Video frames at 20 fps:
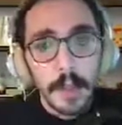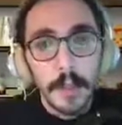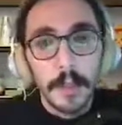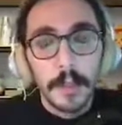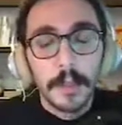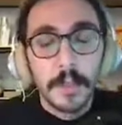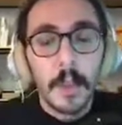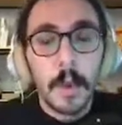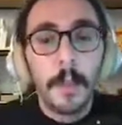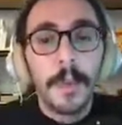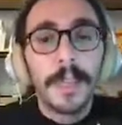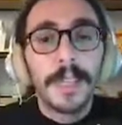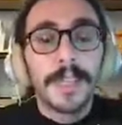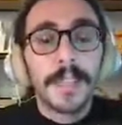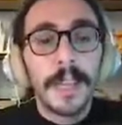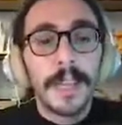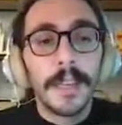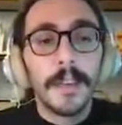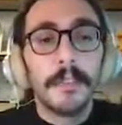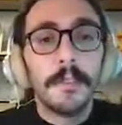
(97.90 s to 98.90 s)
So we
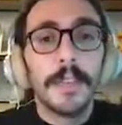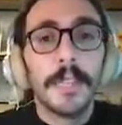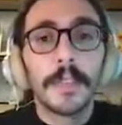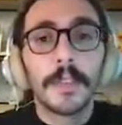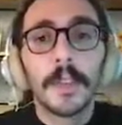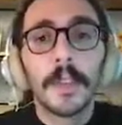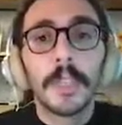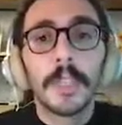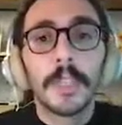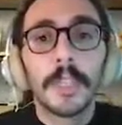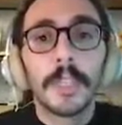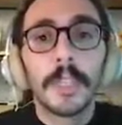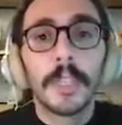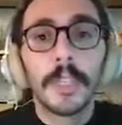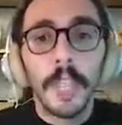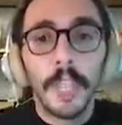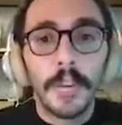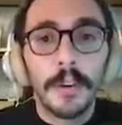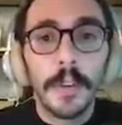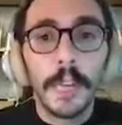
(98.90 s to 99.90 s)
designed our research to
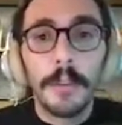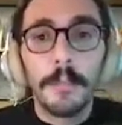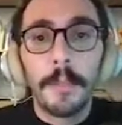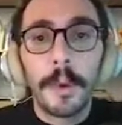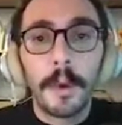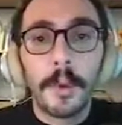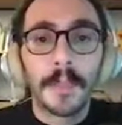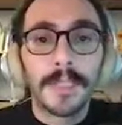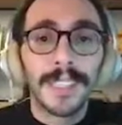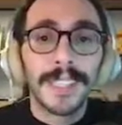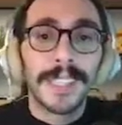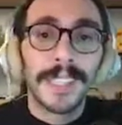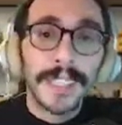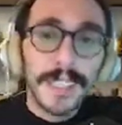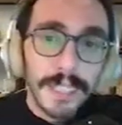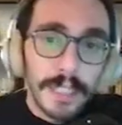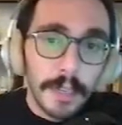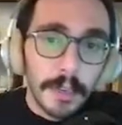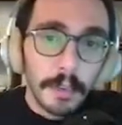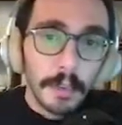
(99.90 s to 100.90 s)
generate both
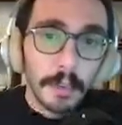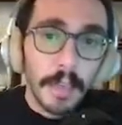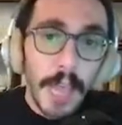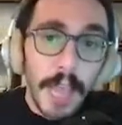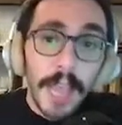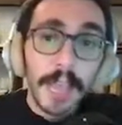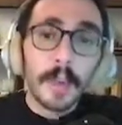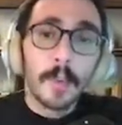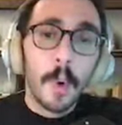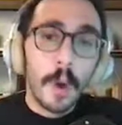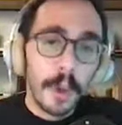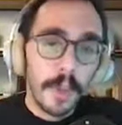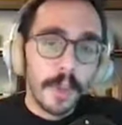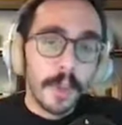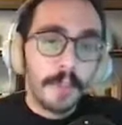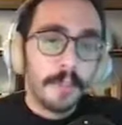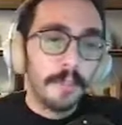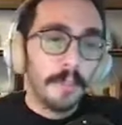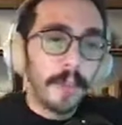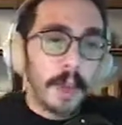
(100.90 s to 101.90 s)
statistical and
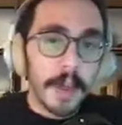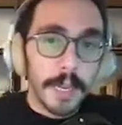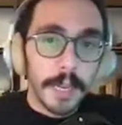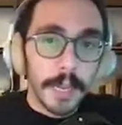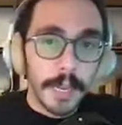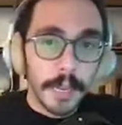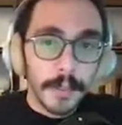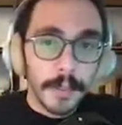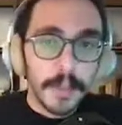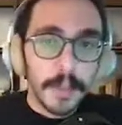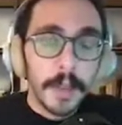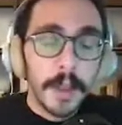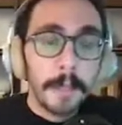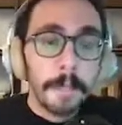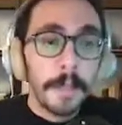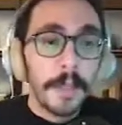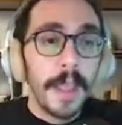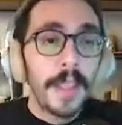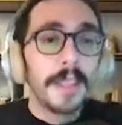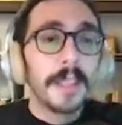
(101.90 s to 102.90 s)
qualitative findings,
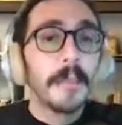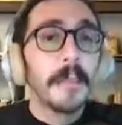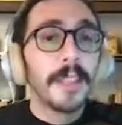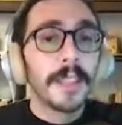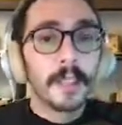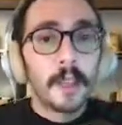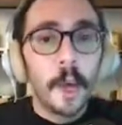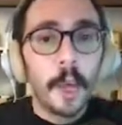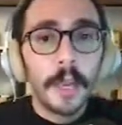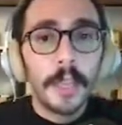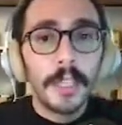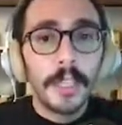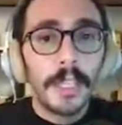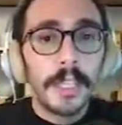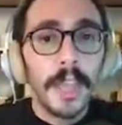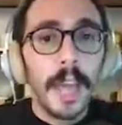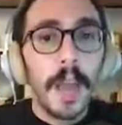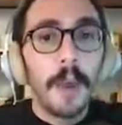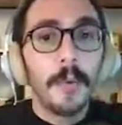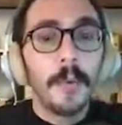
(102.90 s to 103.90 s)
and the methodology
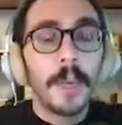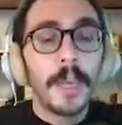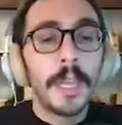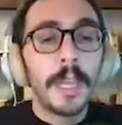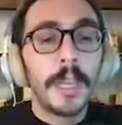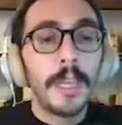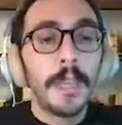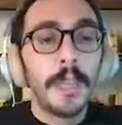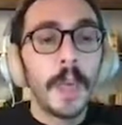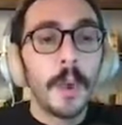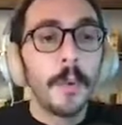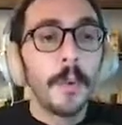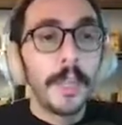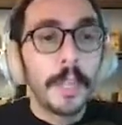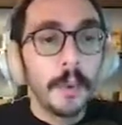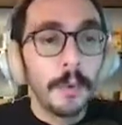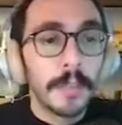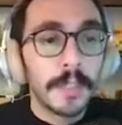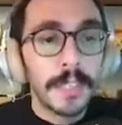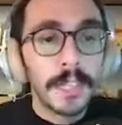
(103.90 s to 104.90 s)
that we
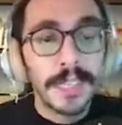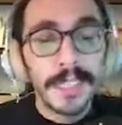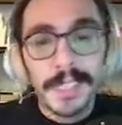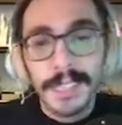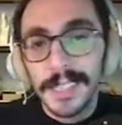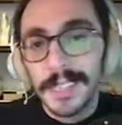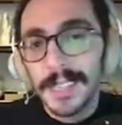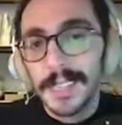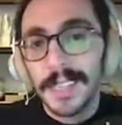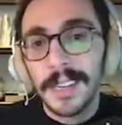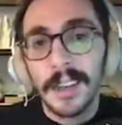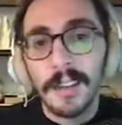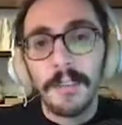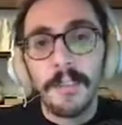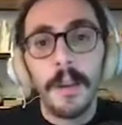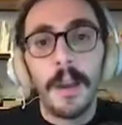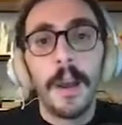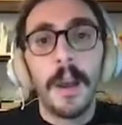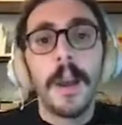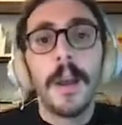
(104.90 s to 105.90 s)
used consisted of
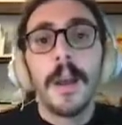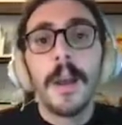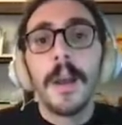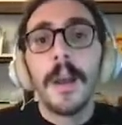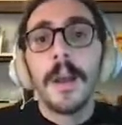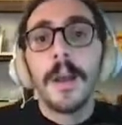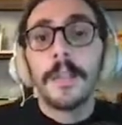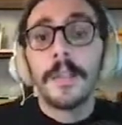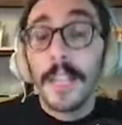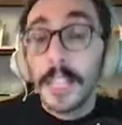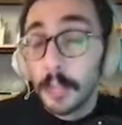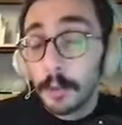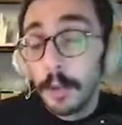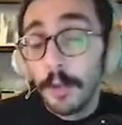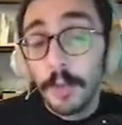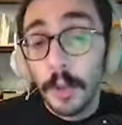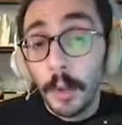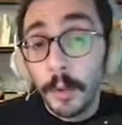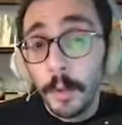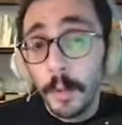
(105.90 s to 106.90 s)
a desk
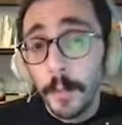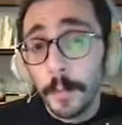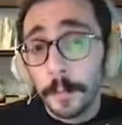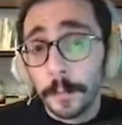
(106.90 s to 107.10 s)
review,